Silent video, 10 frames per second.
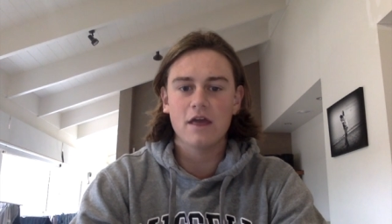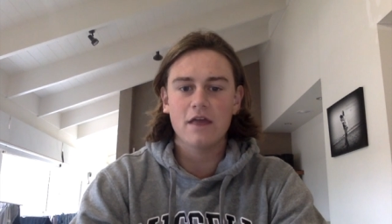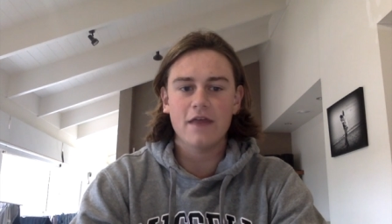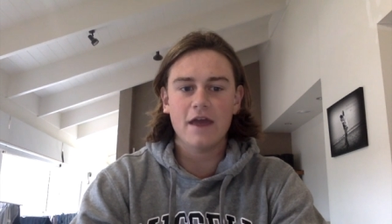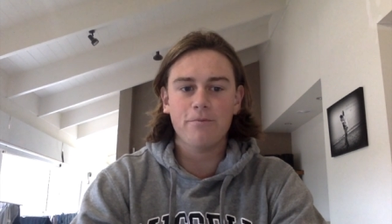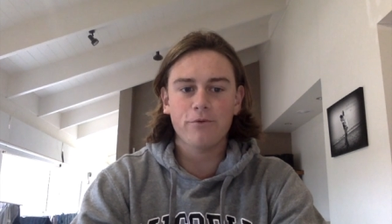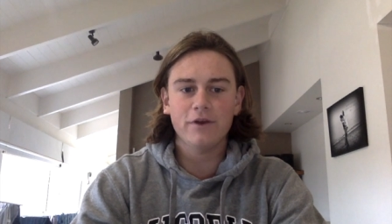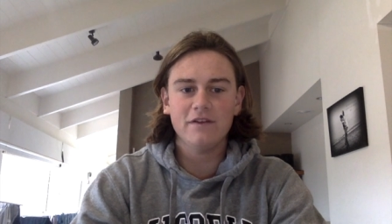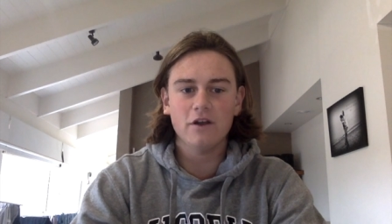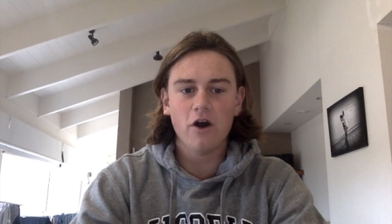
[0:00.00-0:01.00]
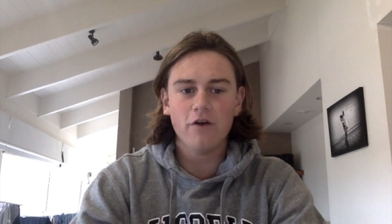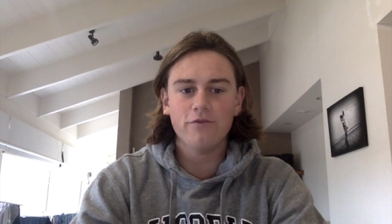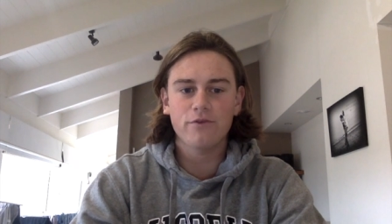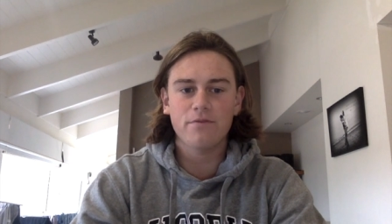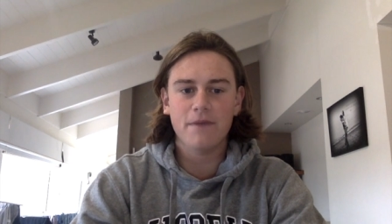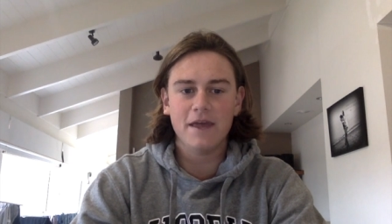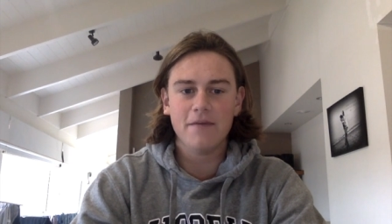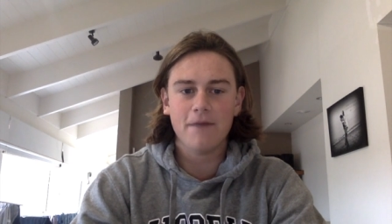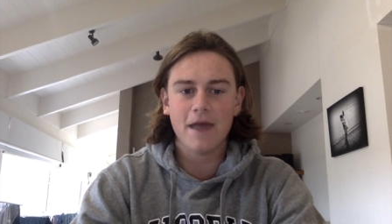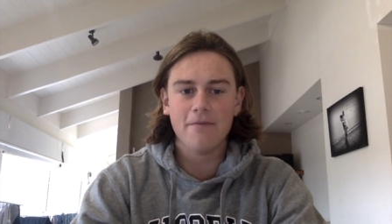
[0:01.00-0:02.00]
They are printed off with
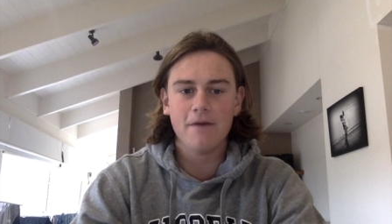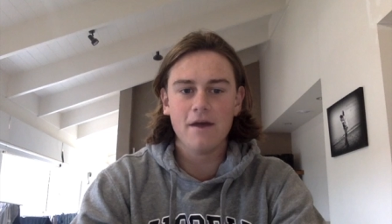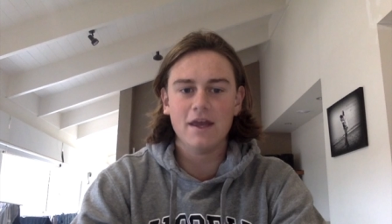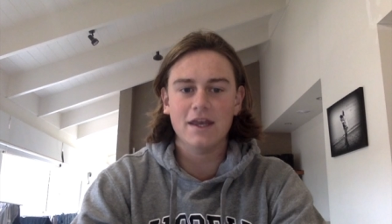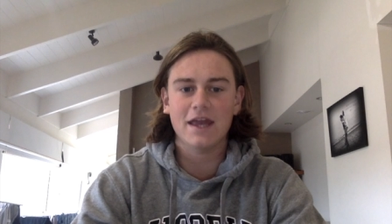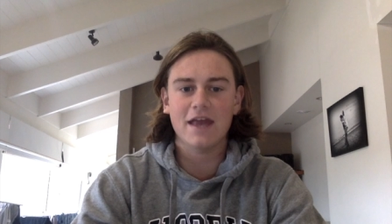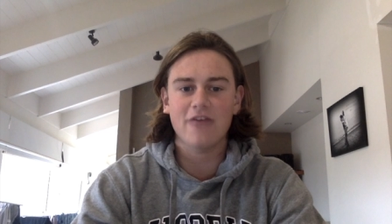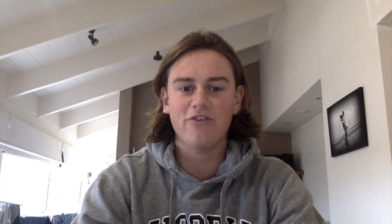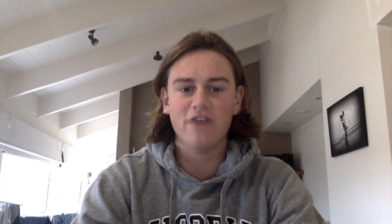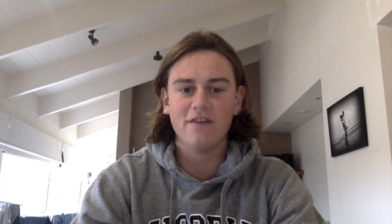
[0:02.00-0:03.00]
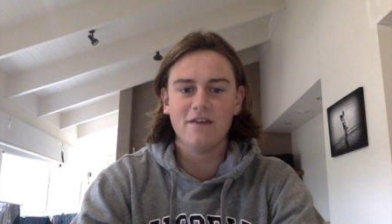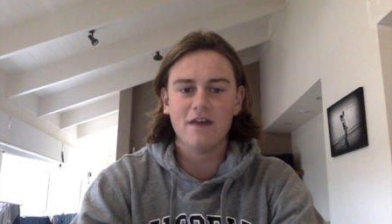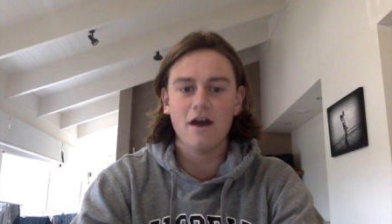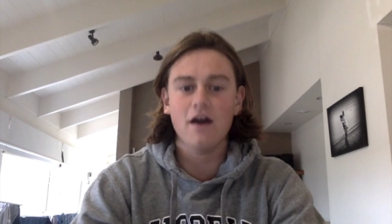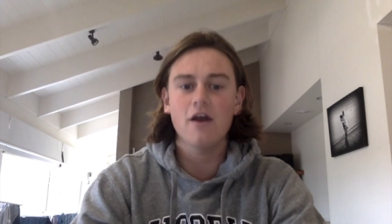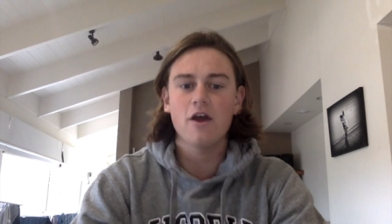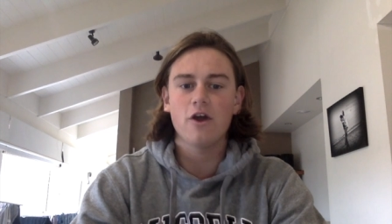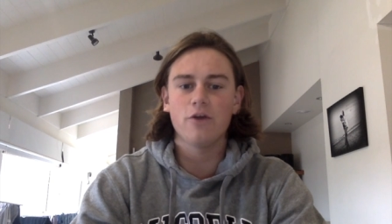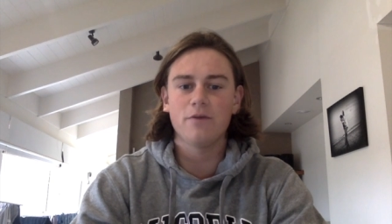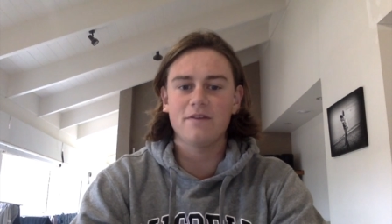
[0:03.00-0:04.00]
pink paper in case Jessica,
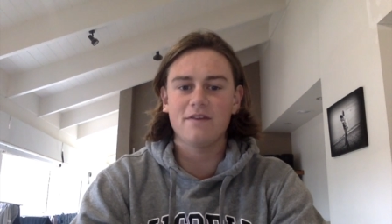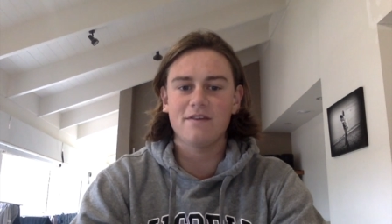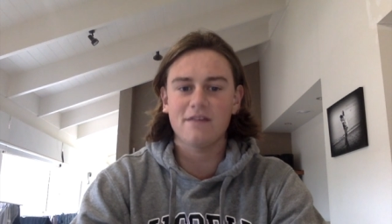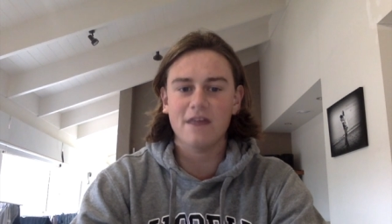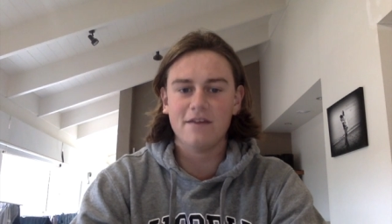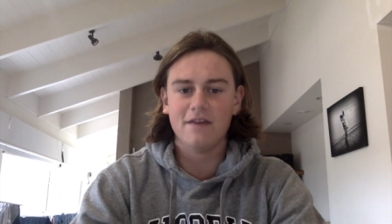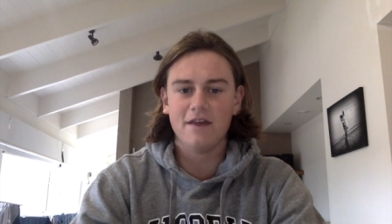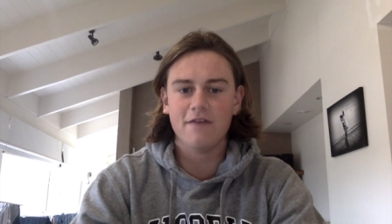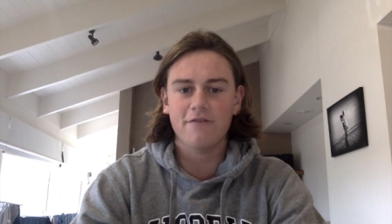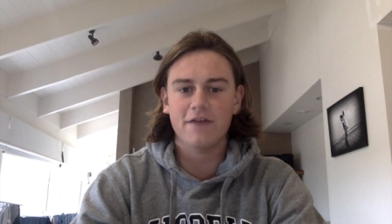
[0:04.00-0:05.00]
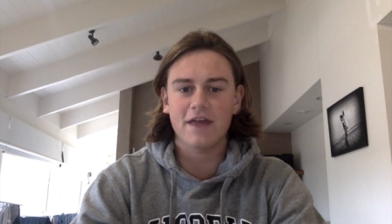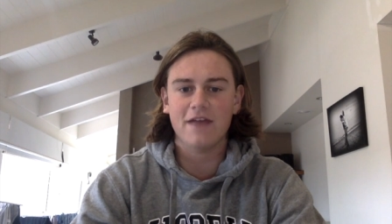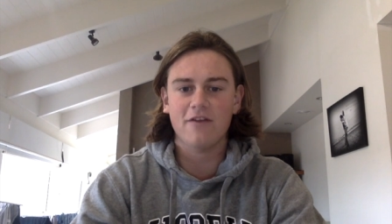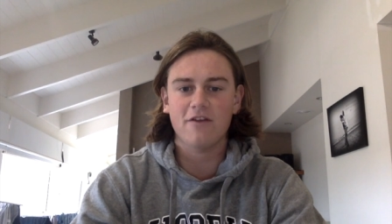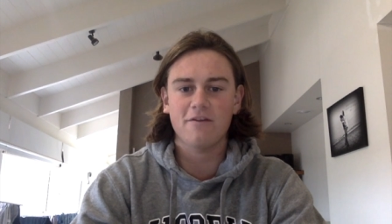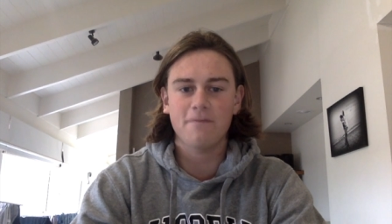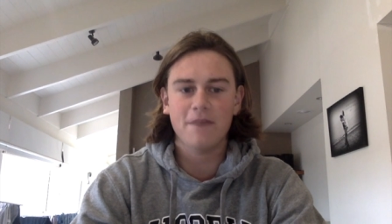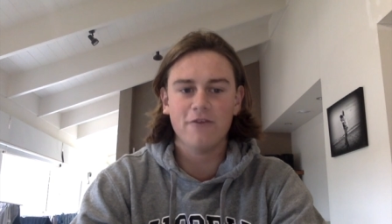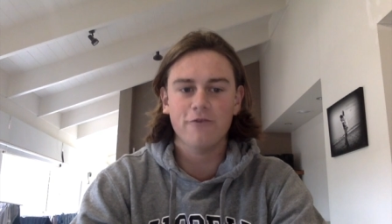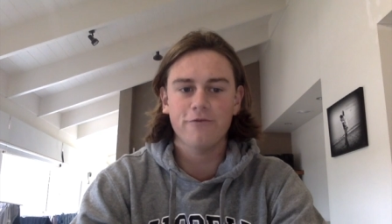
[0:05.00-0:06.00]
whom is dyslexic, forgets her
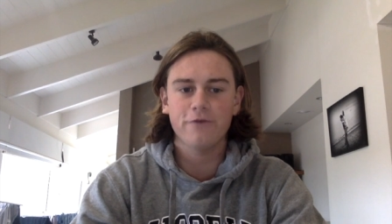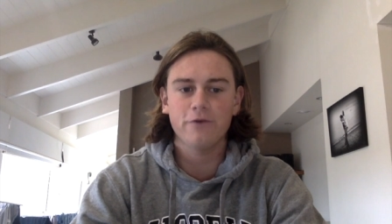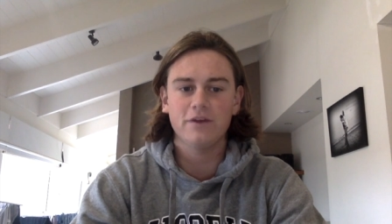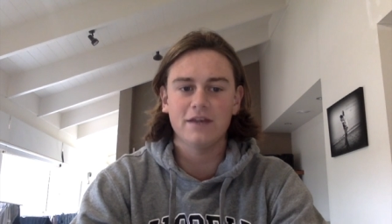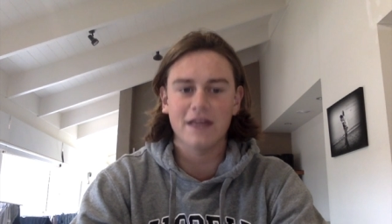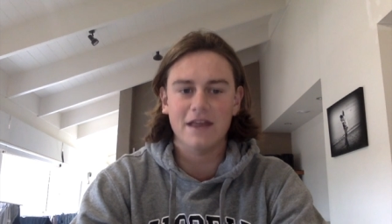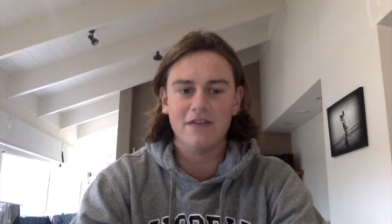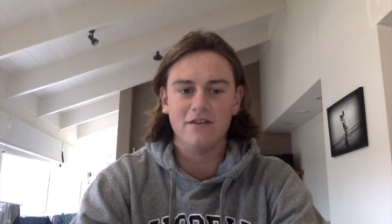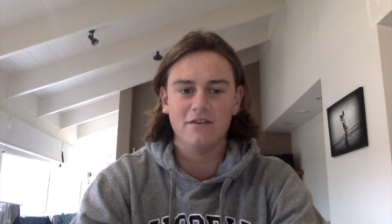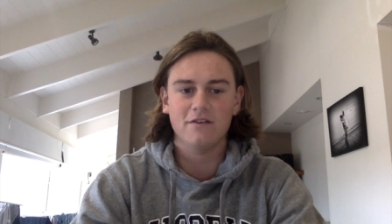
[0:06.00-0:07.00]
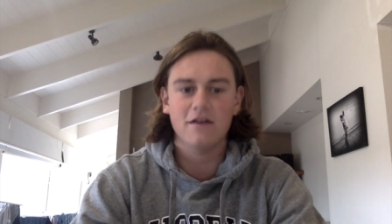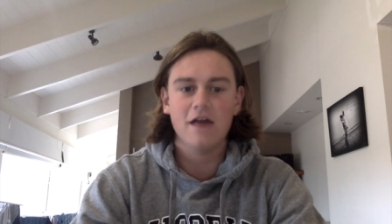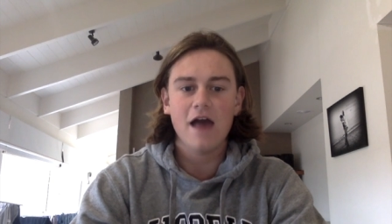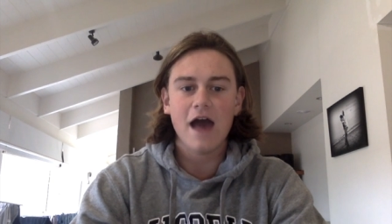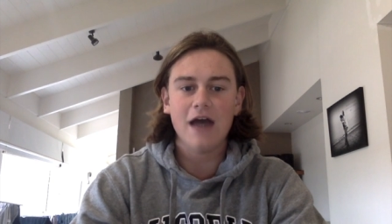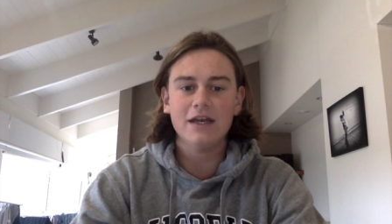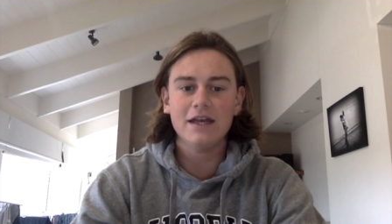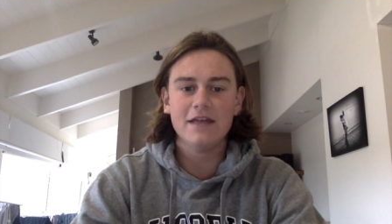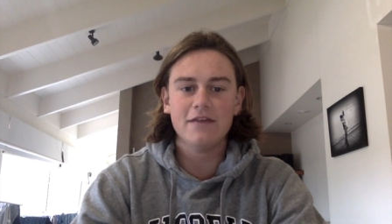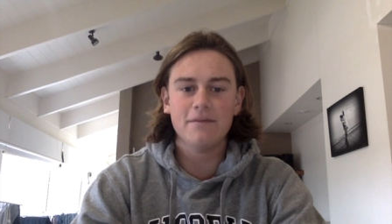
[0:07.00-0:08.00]
special filtered lenses.
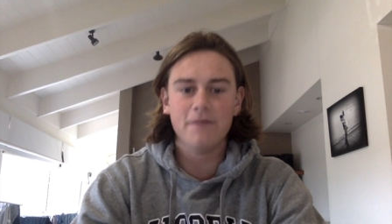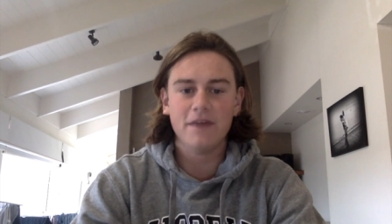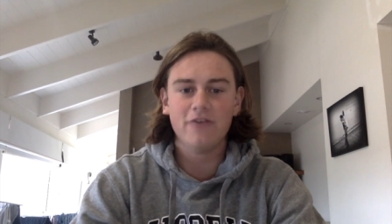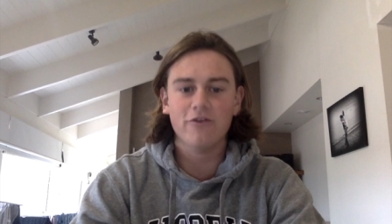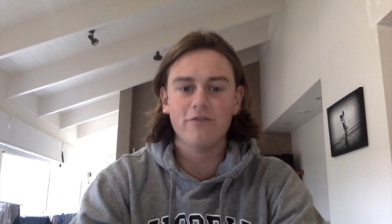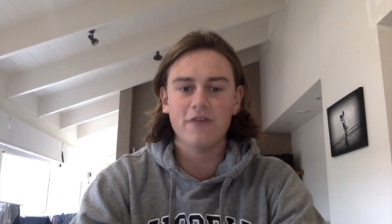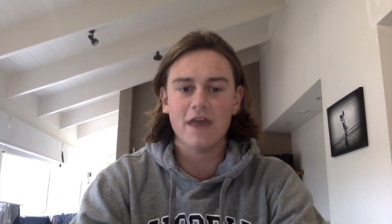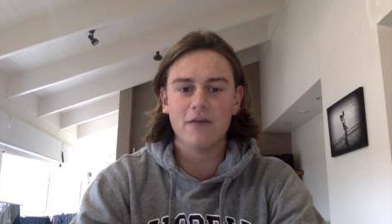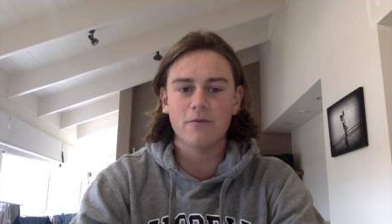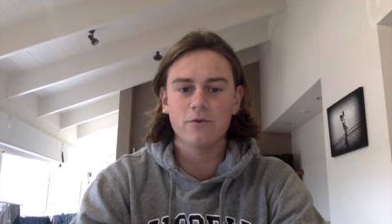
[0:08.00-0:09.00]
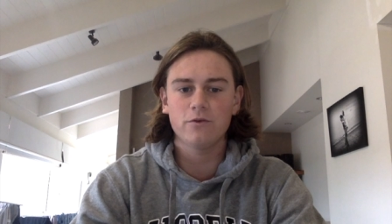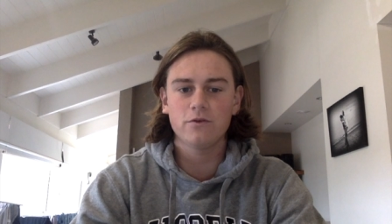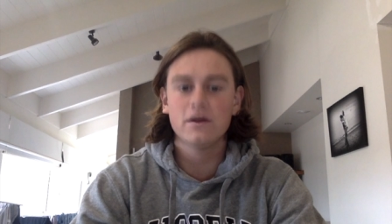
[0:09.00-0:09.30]
Underneath the picture of the animal